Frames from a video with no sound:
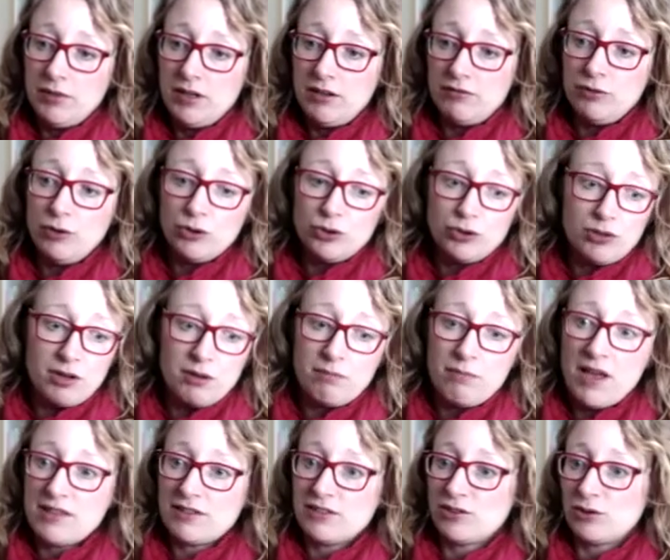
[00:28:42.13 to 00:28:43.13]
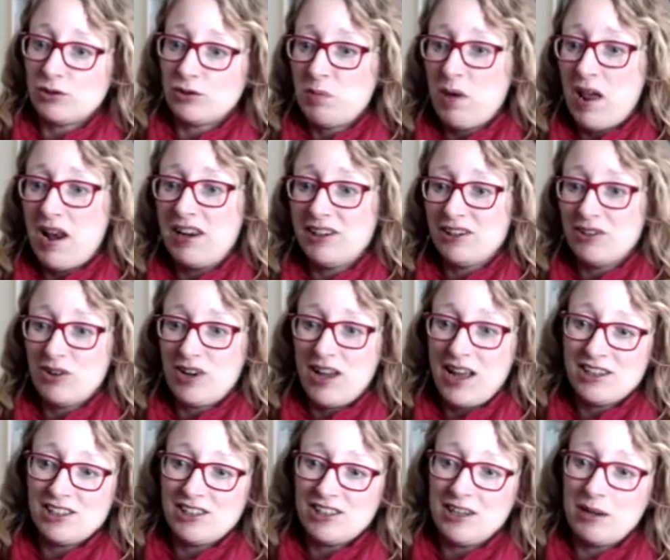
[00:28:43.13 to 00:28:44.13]
if not doing maths or spelling or
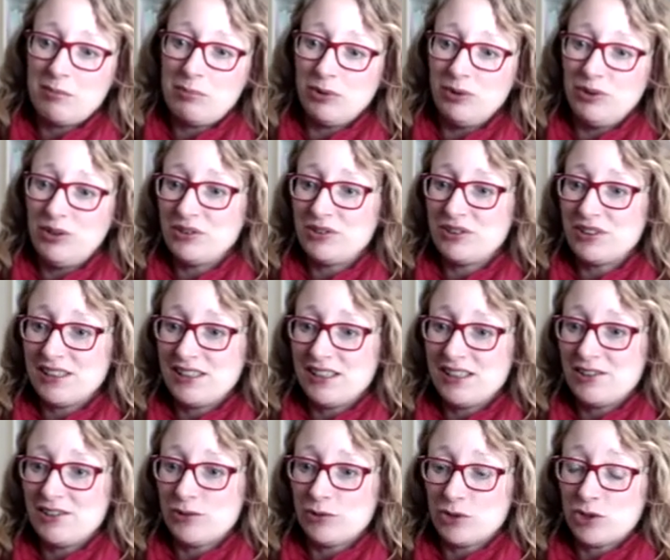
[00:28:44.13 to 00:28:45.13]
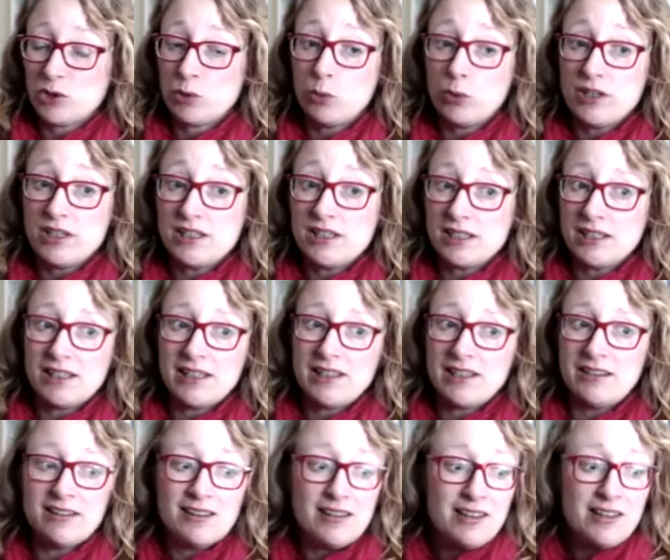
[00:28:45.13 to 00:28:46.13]
catching up on notices or squeezing
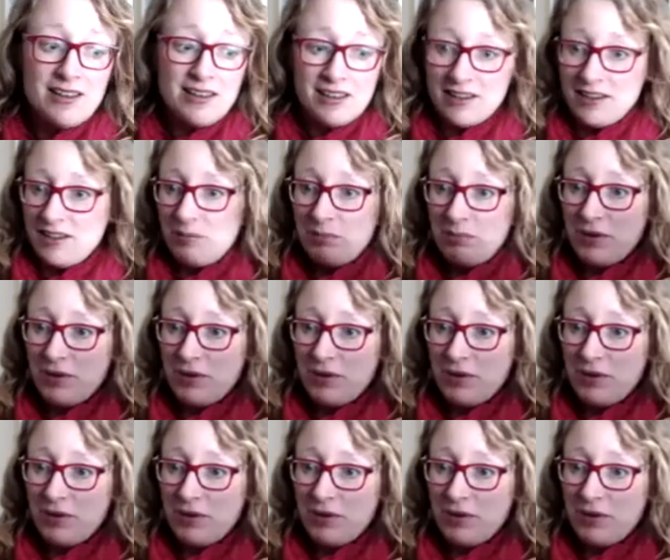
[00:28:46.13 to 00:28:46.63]
in uh,